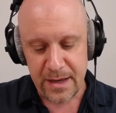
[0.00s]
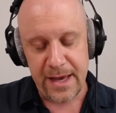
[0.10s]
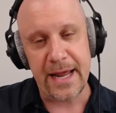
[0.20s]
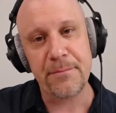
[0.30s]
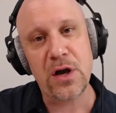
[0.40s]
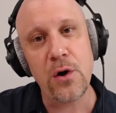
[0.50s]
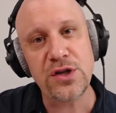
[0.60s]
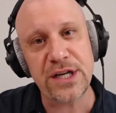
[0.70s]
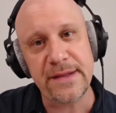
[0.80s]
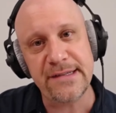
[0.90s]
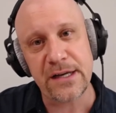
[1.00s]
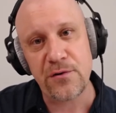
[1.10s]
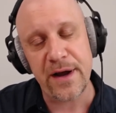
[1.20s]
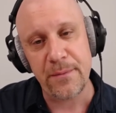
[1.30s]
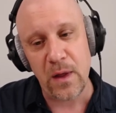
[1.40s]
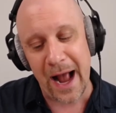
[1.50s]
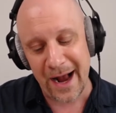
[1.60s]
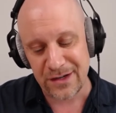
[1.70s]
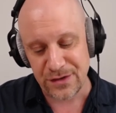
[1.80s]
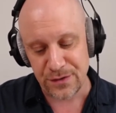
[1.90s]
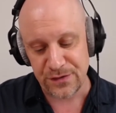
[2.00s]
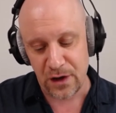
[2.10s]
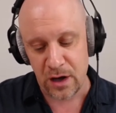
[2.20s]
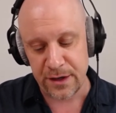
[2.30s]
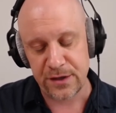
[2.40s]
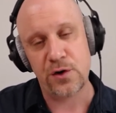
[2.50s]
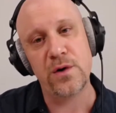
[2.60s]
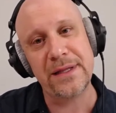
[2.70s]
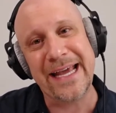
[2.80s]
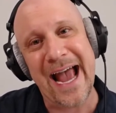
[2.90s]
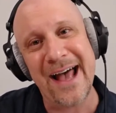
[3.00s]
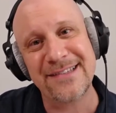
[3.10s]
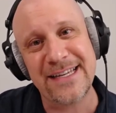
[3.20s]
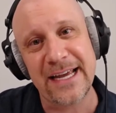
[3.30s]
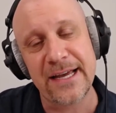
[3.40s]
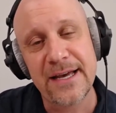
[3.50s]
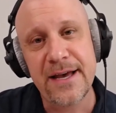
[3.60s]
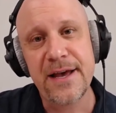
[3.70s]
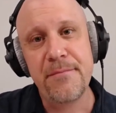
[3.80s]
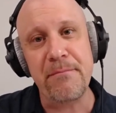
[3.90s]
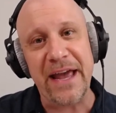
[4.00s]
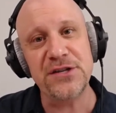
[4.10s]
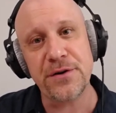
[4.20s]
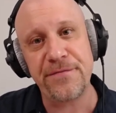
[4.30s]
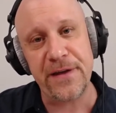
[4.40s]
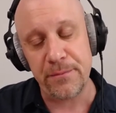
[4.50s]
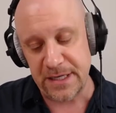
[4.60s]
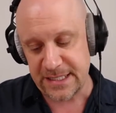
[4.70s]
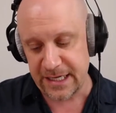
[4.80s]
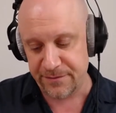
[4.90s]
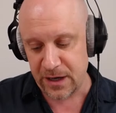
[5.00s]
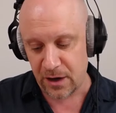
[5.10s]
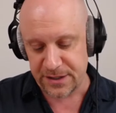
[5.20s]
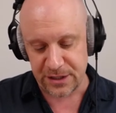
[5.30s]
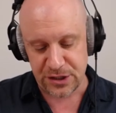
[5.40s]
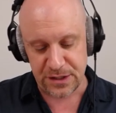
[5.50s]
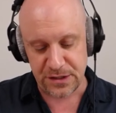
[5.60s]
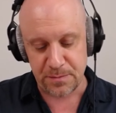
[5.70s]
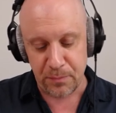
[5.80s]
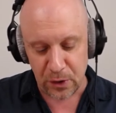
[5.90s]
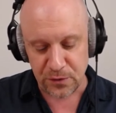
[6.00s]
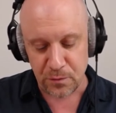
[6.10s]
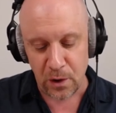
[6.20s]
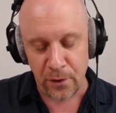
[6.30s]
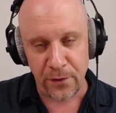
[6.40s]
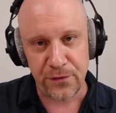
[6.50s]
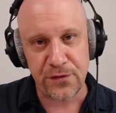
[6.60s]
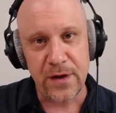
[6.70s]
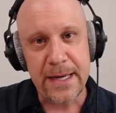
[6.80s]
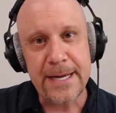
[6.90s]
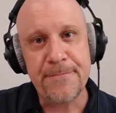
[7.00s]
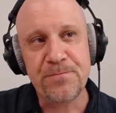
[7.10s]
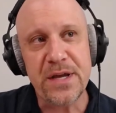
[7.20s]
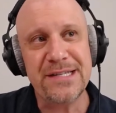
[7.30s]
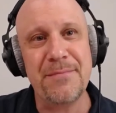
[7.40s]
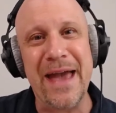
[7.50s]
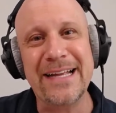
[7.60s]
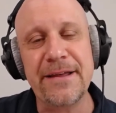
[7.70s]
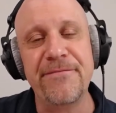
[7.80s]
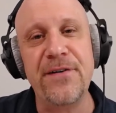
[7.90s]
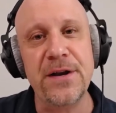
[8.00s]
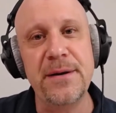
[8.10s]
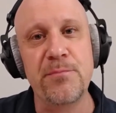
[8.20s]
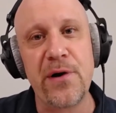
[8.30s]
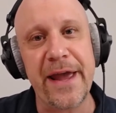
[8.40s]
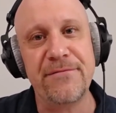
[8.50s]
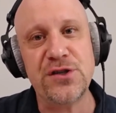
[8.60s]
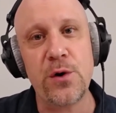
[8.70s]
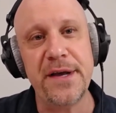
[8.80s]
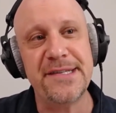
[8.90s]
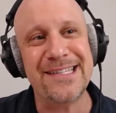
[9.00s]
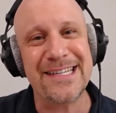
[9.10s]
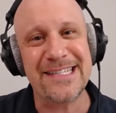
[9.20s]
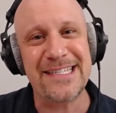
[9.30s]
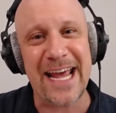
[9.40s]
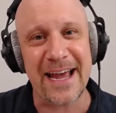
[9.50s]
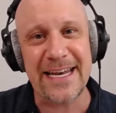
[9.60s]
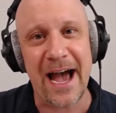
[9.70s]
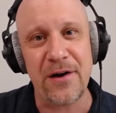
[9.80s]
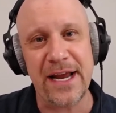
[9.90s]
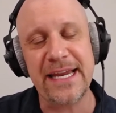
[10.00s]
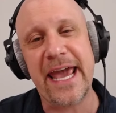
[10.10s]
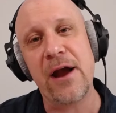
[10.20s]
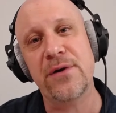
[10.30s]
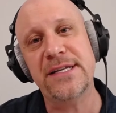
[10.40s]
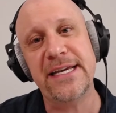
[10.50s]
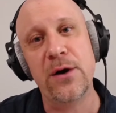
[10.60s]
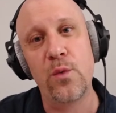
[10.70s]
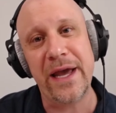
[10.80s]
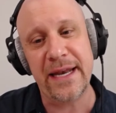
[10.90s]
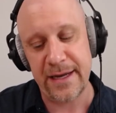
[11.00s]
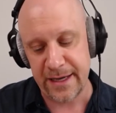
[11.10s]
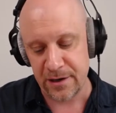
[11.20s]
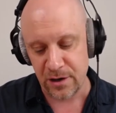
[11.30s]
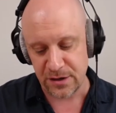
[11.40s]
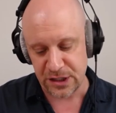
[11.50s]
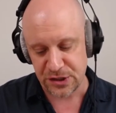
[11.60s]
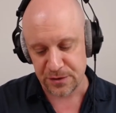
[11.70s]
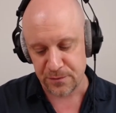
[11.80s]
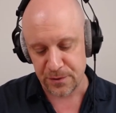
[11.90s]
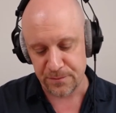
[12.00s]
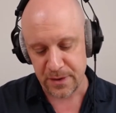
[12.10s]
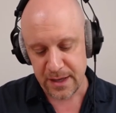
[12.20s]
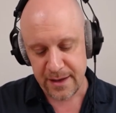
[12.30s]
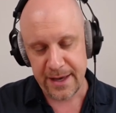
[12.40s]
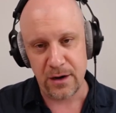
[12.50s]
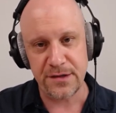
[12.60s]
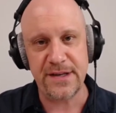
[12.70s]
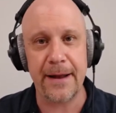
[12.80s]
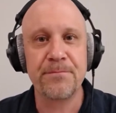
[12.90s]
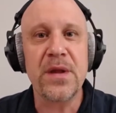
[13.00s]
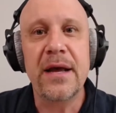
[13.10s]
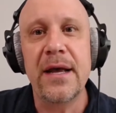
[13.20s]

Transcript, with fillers: And I'm coaching these incredible actors on currently casting major film and TV auditions, booked roles, to make the fun and brave choices to stand out and guarantee a win in an audition room and on set.